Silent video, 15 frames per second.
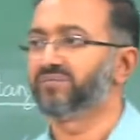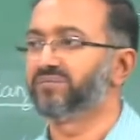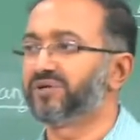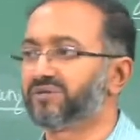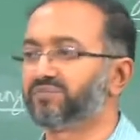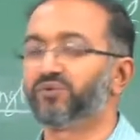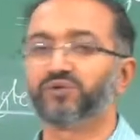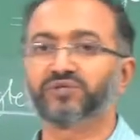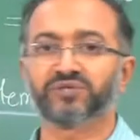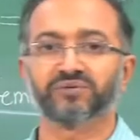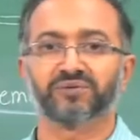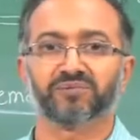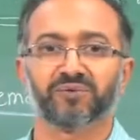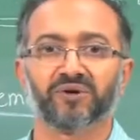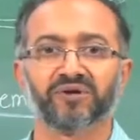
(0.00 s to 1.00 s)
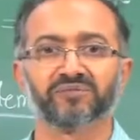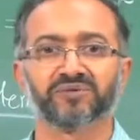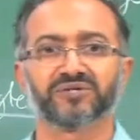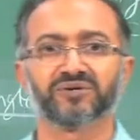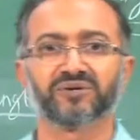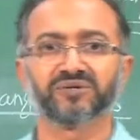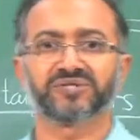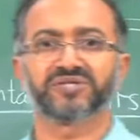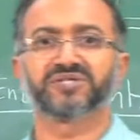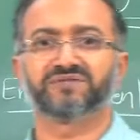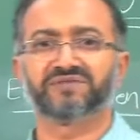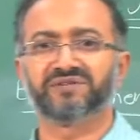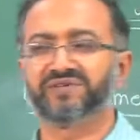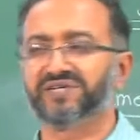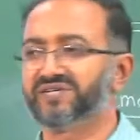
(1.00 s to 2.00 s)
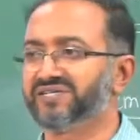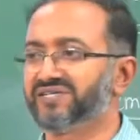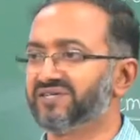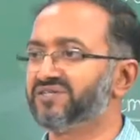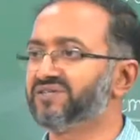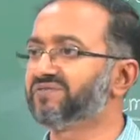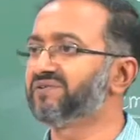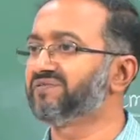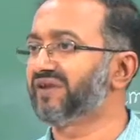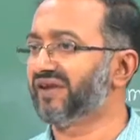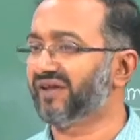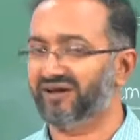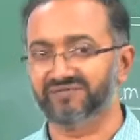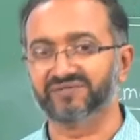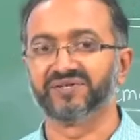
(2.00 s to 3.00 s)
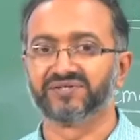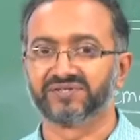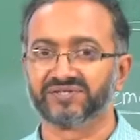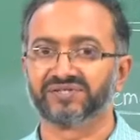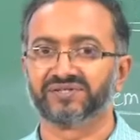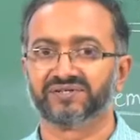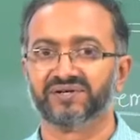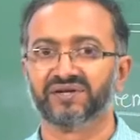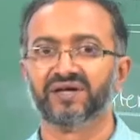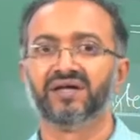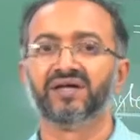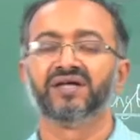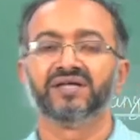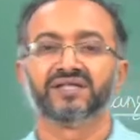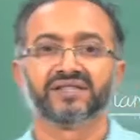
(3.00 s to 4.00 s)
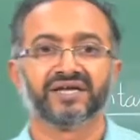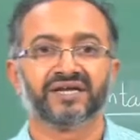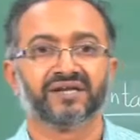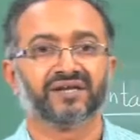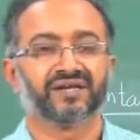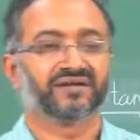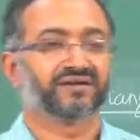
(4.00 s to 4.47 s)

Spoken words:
but most polymer solutions when we discuss we will have this. Then